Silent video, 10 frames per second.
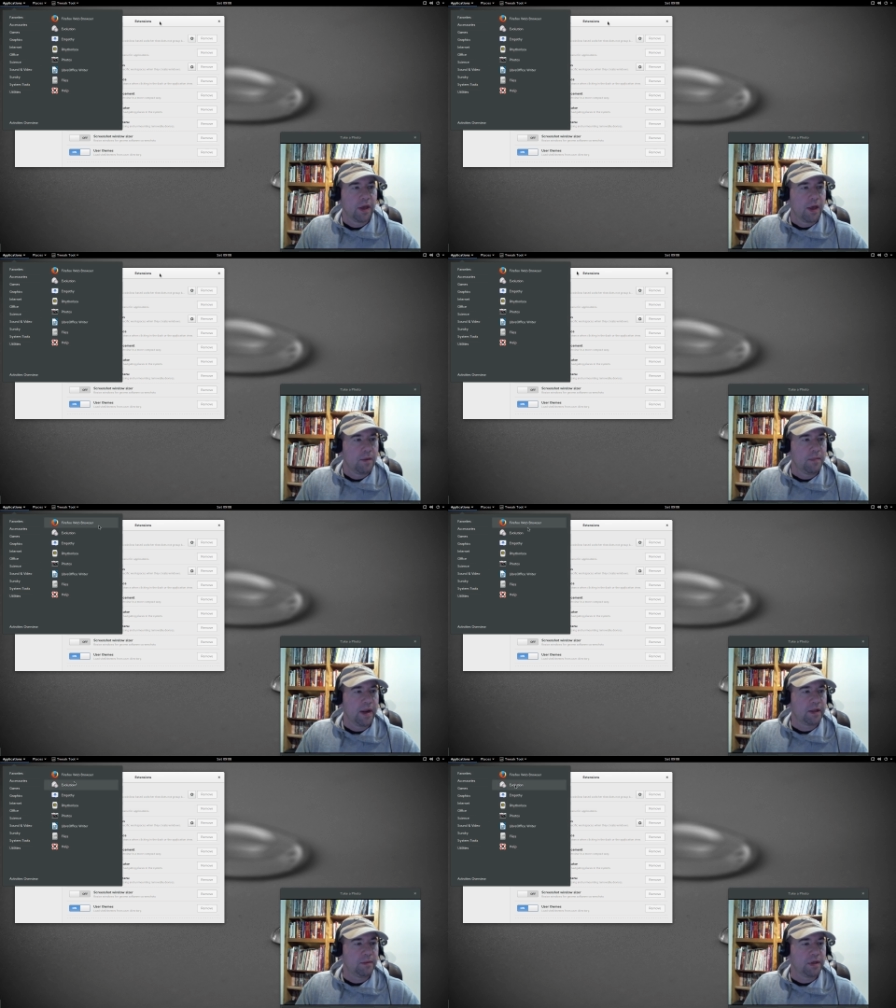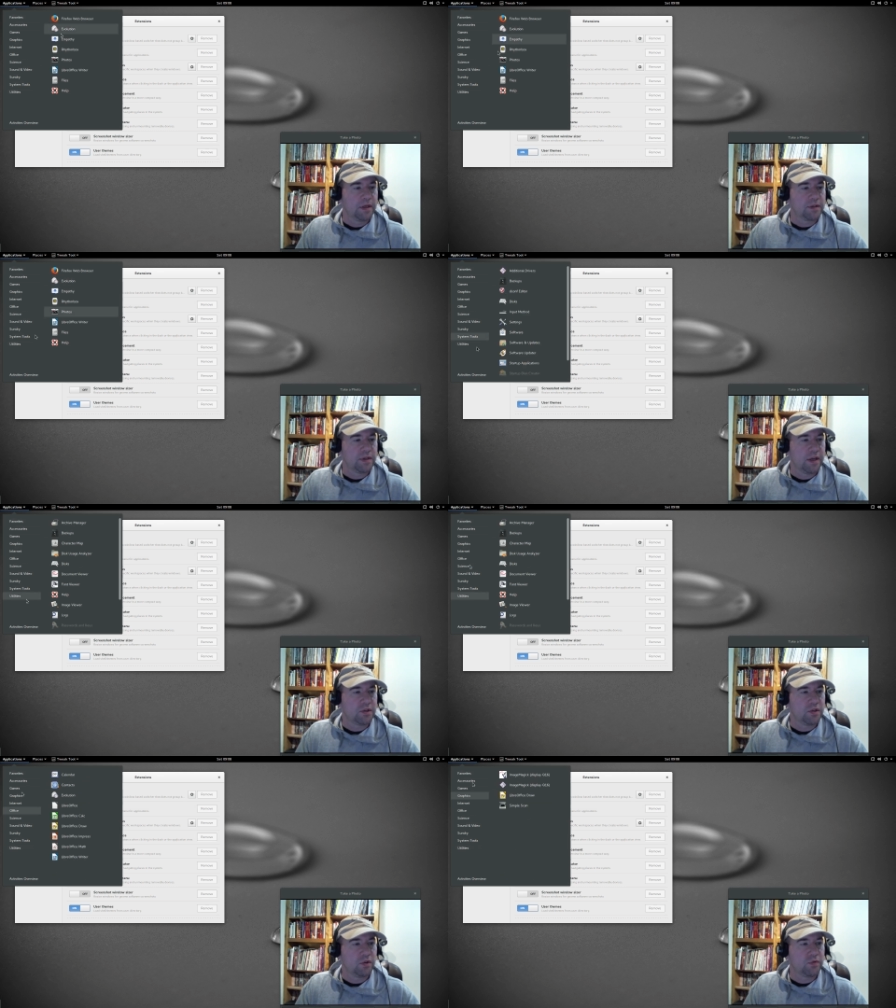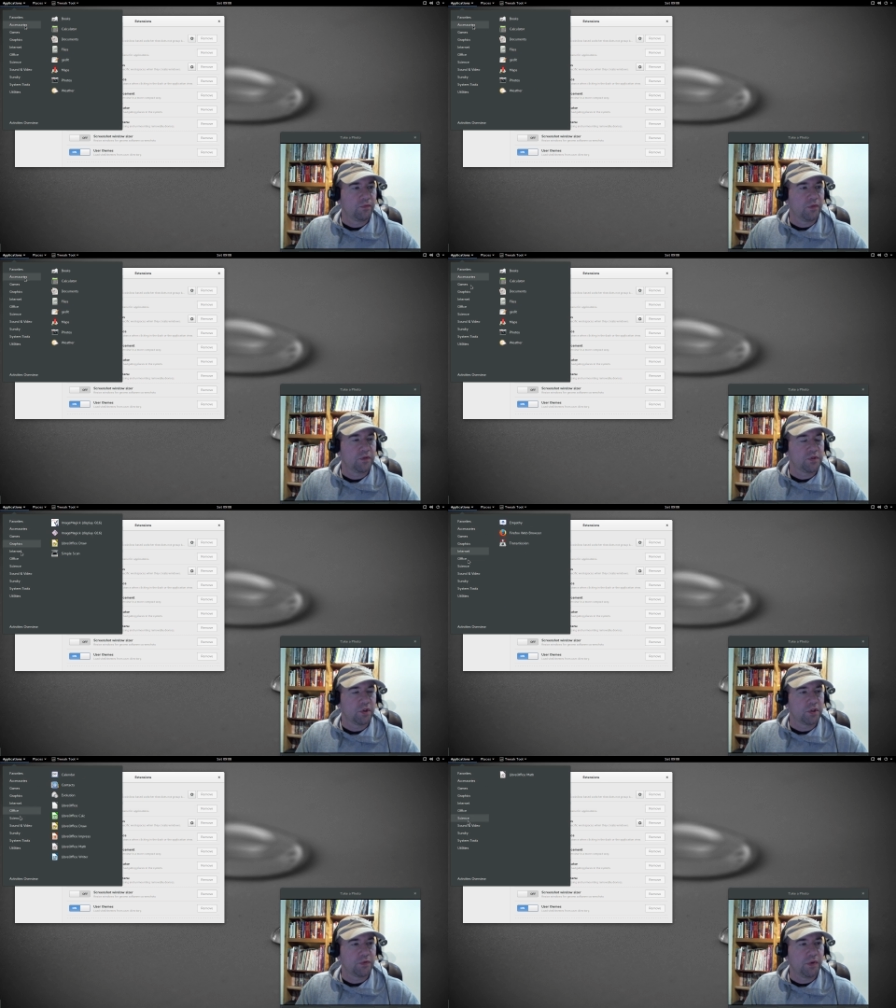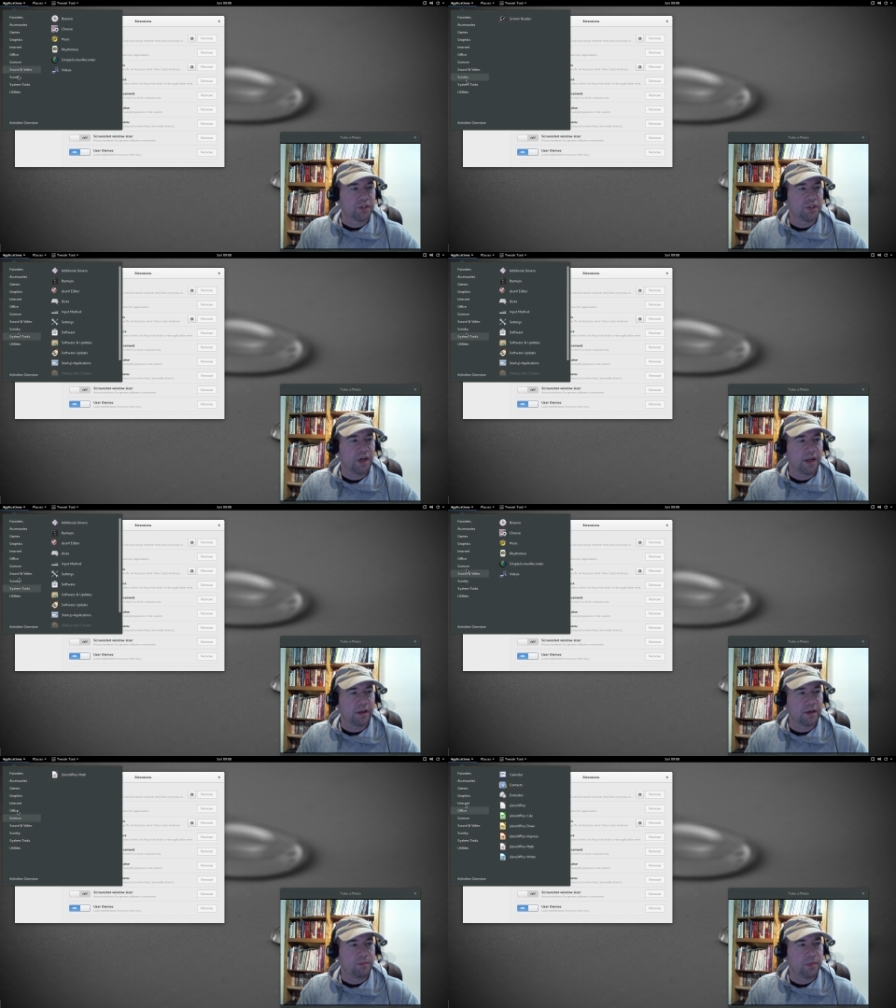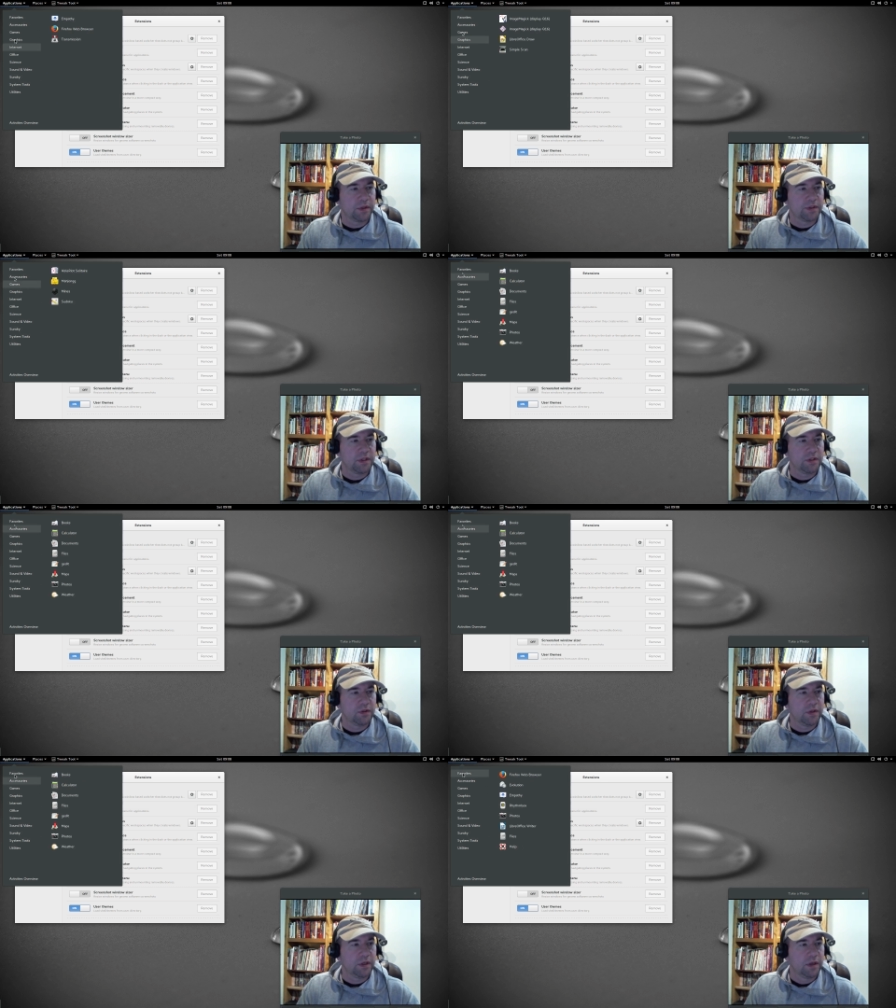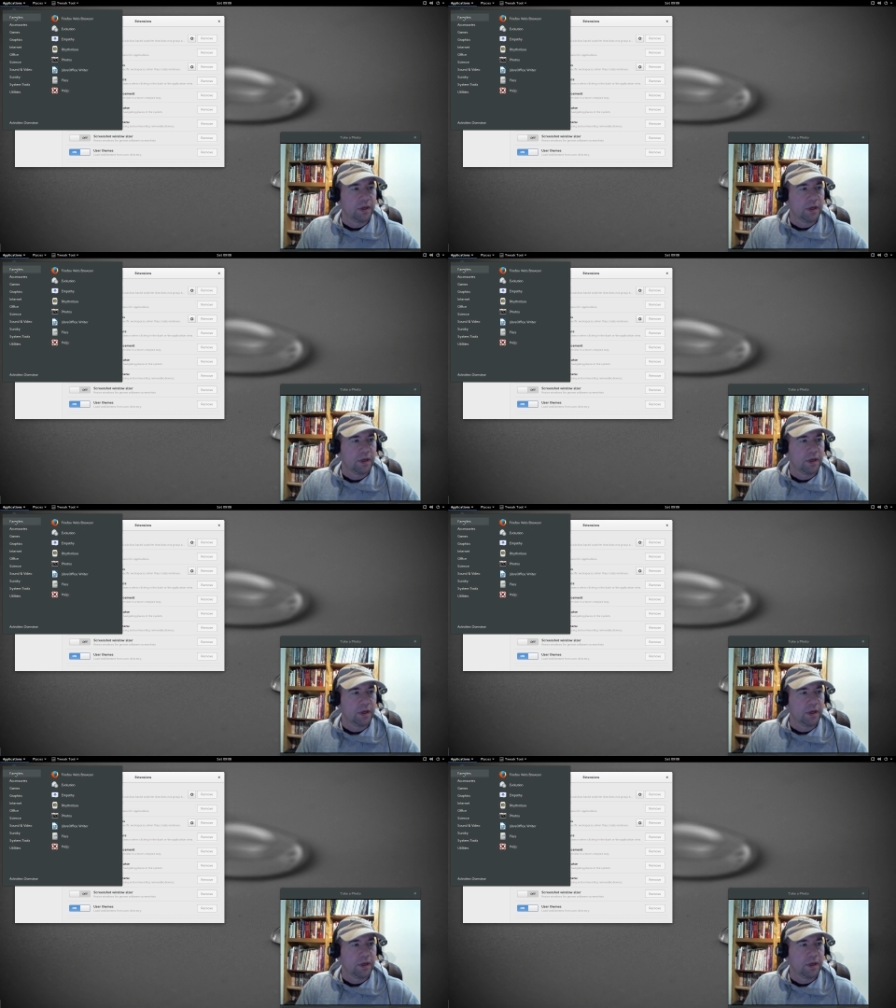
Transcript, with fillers: mainly because it has no search functionality built into it.